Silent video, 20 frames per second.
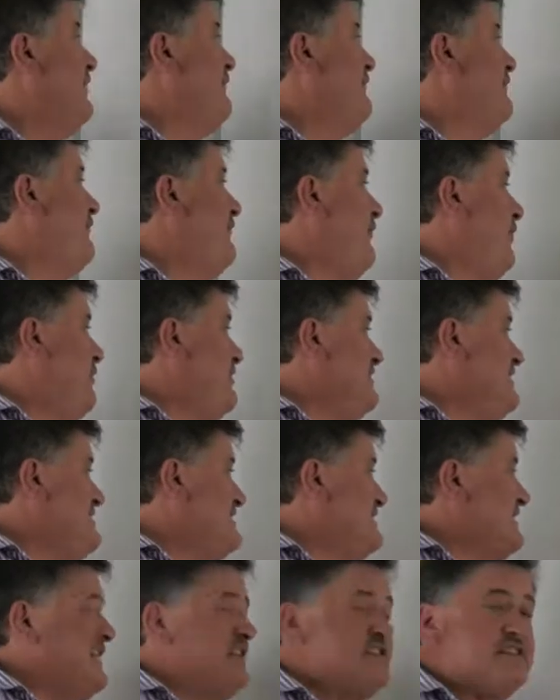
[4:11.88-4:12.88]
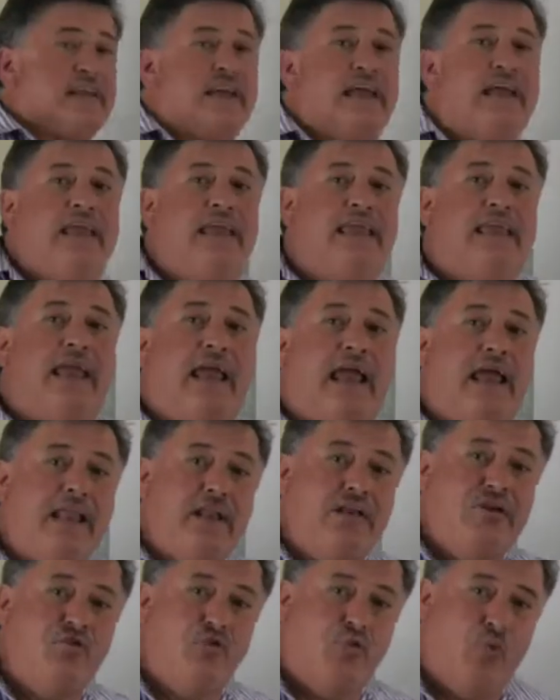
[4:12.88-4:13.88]
4 and 6
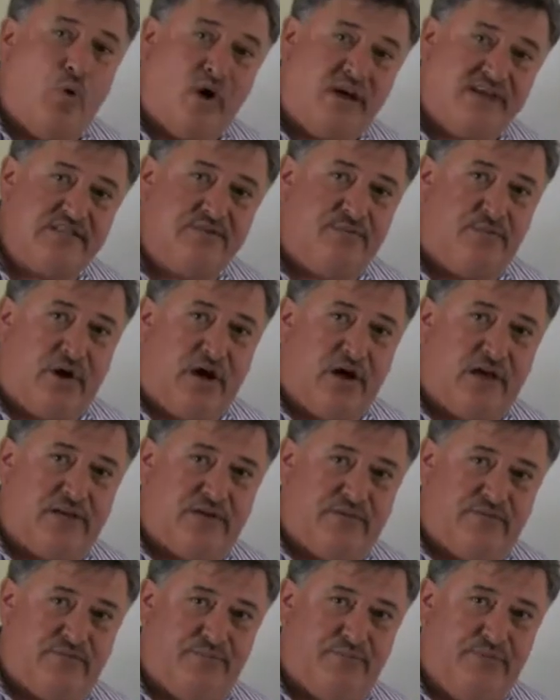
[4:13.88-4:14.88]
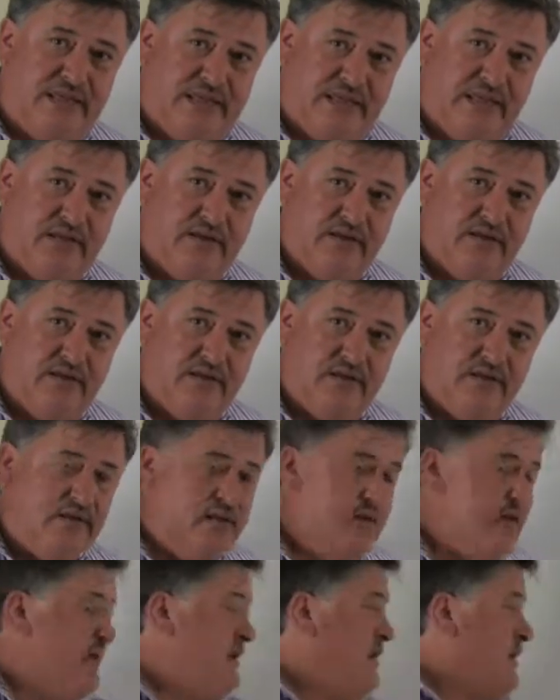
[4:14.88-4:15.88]
again was part of B.
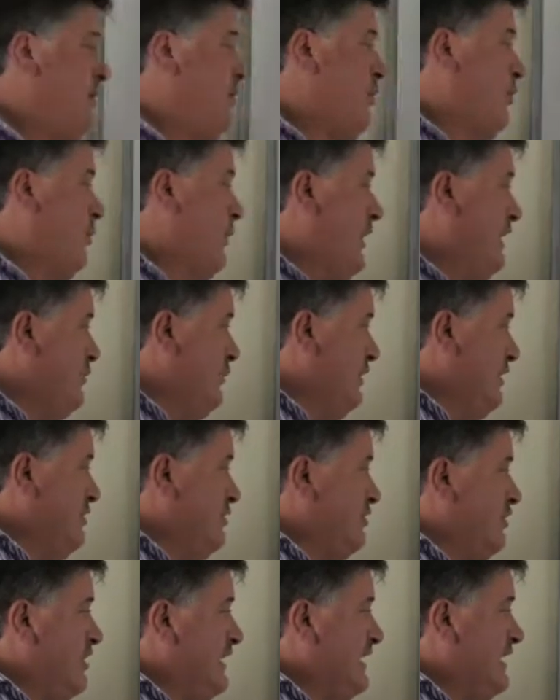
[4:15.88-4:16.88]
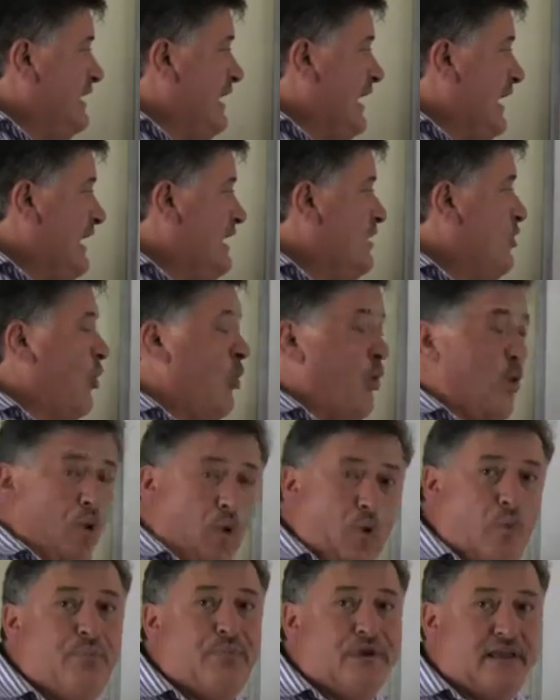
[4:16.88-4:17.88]
When we look at A
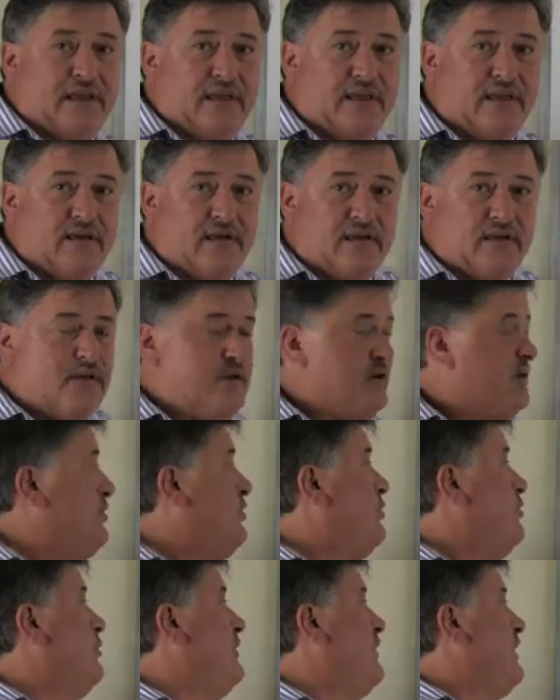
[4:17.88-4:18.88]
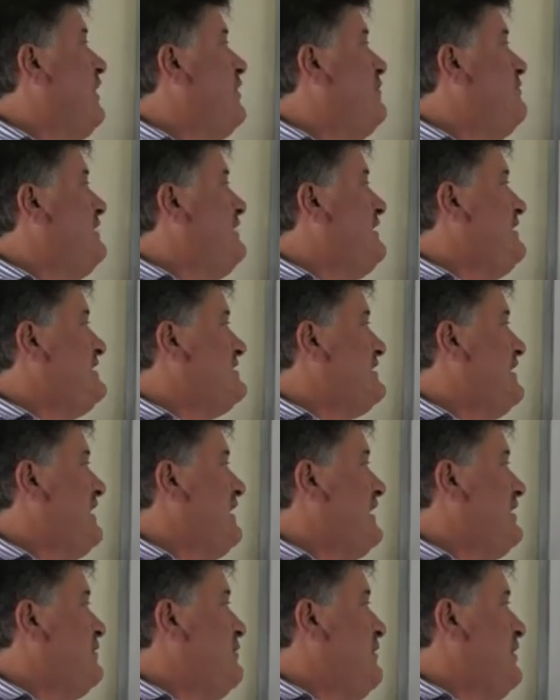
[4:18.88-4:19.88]
or B, we only
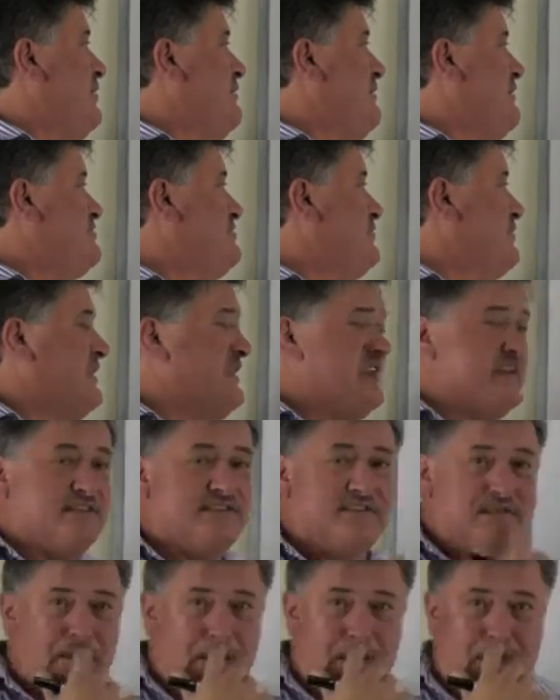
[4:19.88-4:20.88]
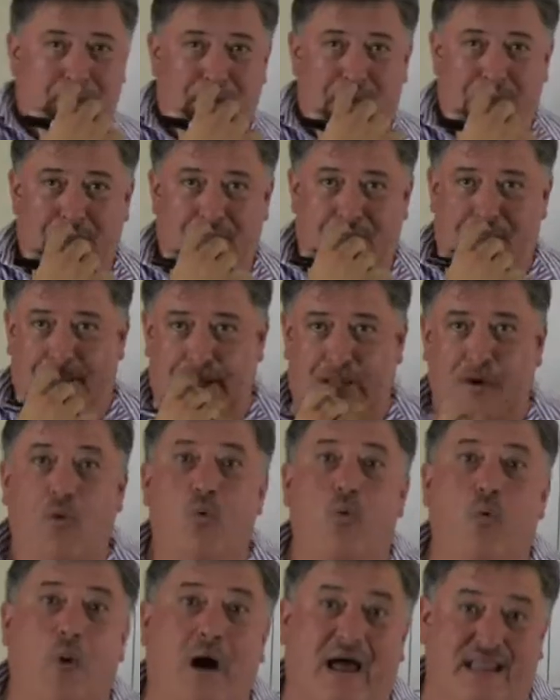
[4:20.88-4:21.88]
took these
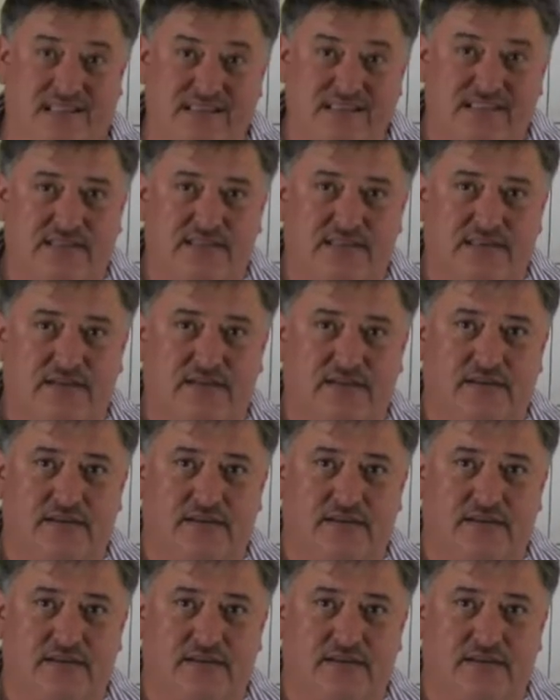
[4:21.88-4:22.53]
once.